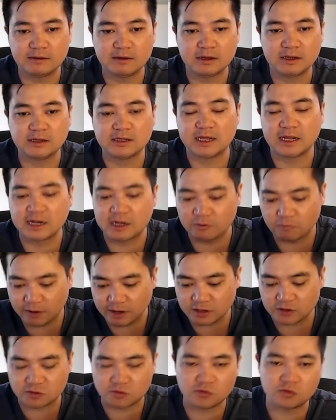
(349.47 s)
he, that he went
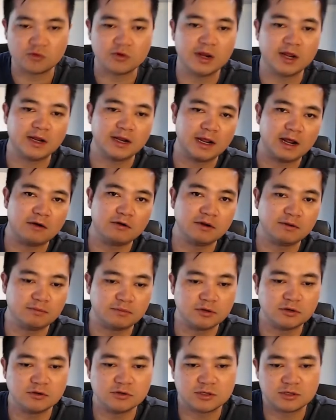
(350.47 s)
through and how he
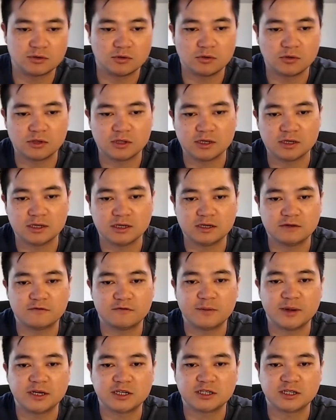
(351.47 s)
produced all the
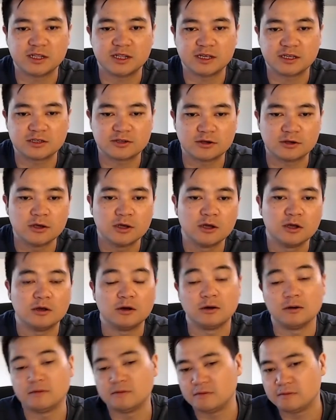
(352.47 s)
information there. So
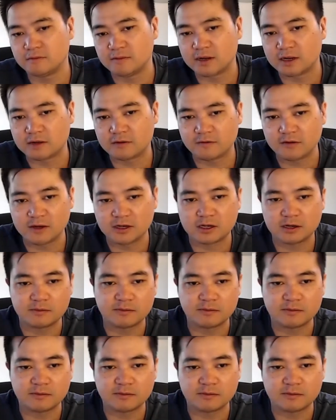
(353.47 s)
oh, about of income